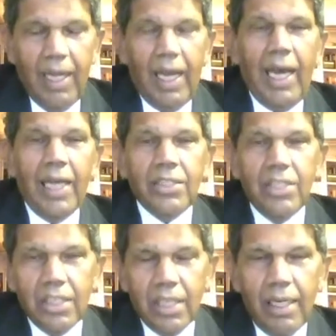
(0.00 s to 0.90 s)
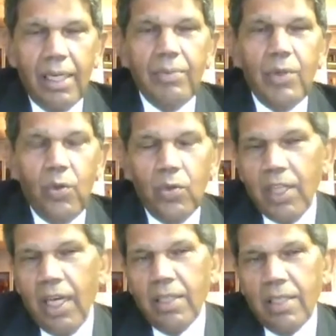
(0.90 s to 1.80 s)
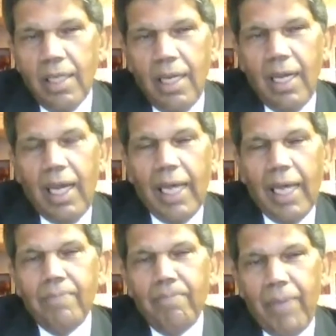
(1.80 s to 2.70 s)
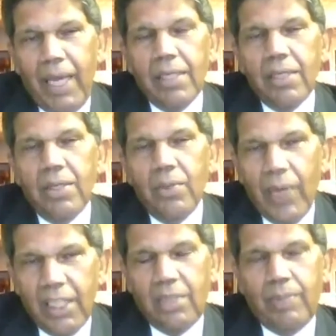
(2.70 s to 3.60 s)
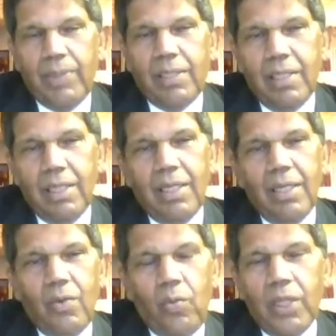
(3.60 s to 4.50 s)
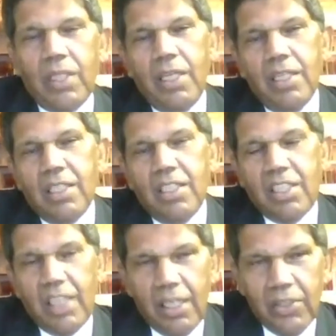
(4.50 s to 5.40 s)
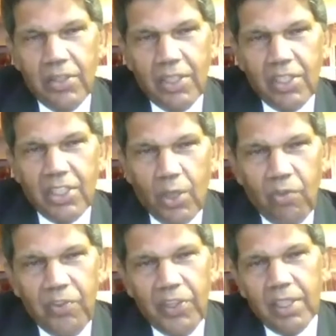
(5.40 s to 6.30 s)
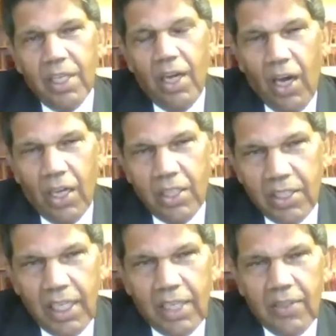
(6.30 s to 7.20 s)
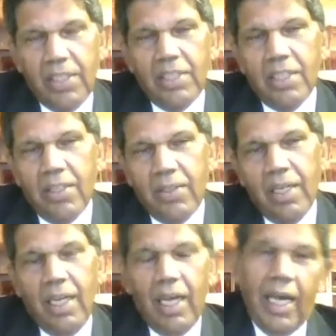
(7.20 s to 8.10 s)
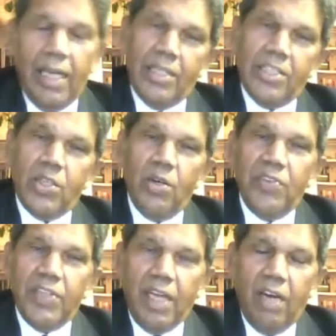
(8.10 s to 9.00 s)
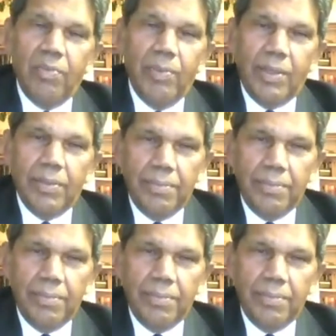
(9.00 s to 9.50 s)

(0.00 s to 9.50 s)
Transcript: At the time, Uthant had made an arrangement with his senior Soviet Undersecretary General and the Soviet government